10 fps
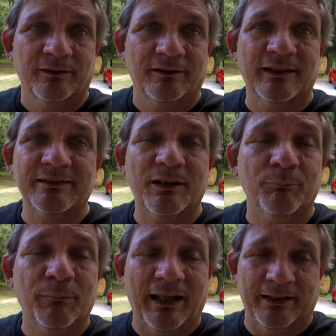It doesn't
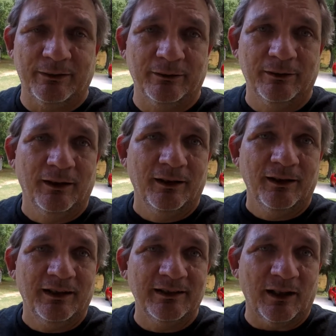matter.
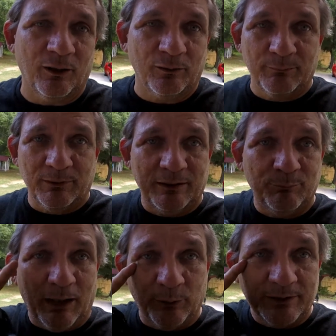It's all limited
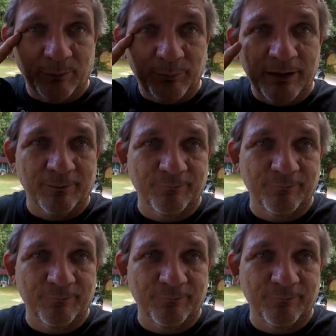by what's up here.